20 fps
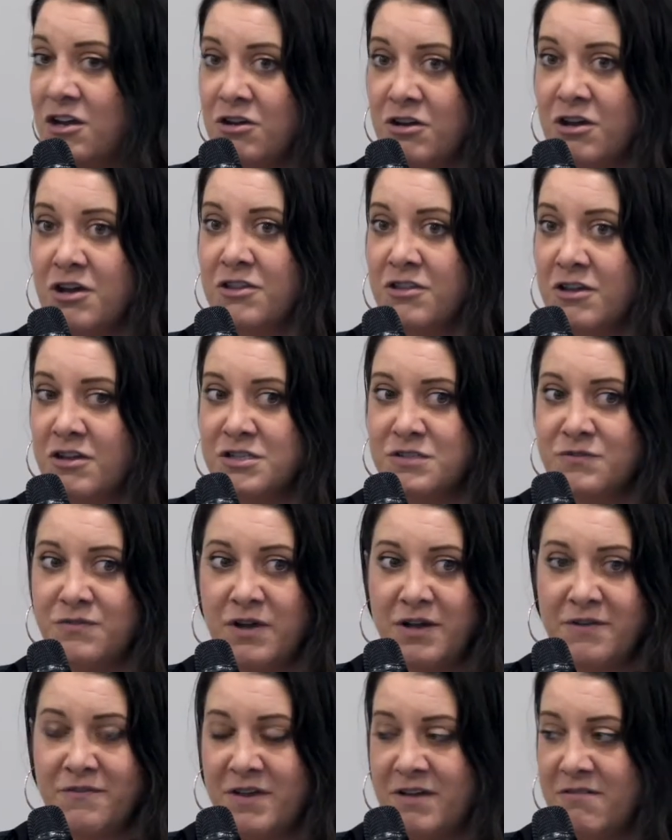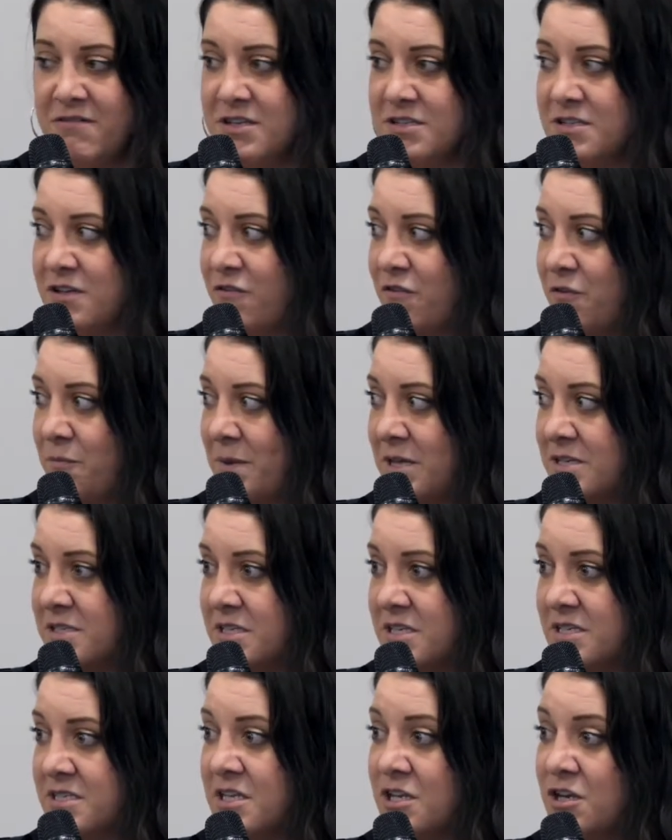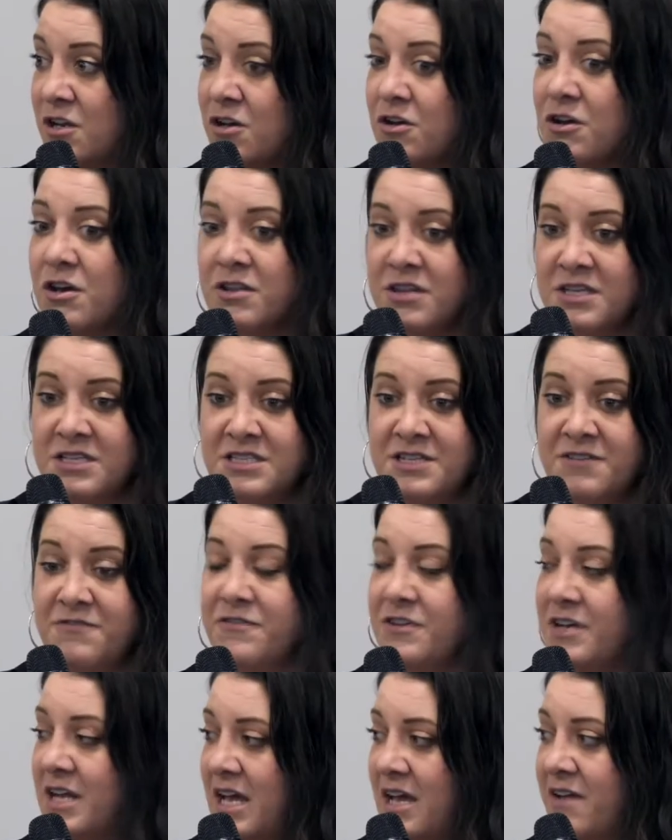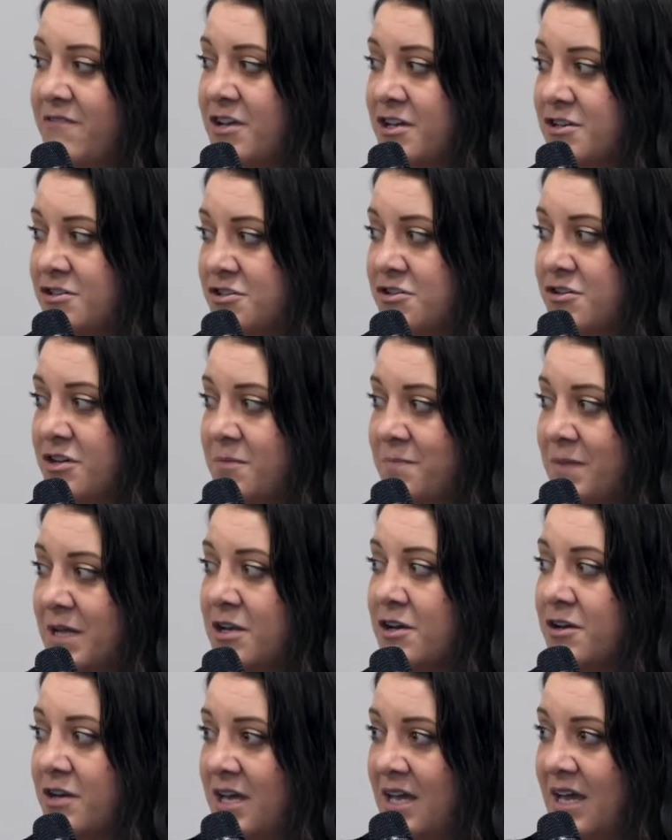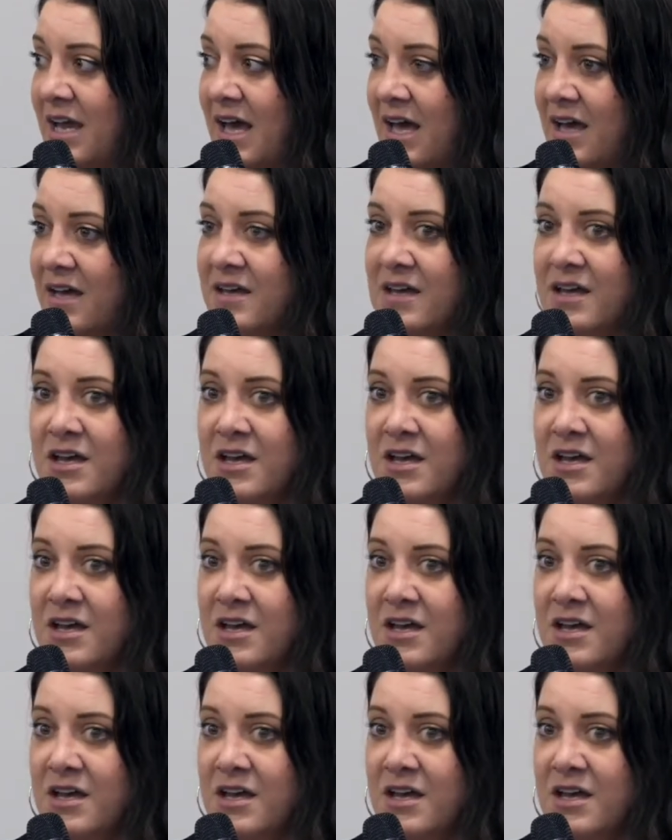look at those 5 areas of your business and look at the different areas you can be looking at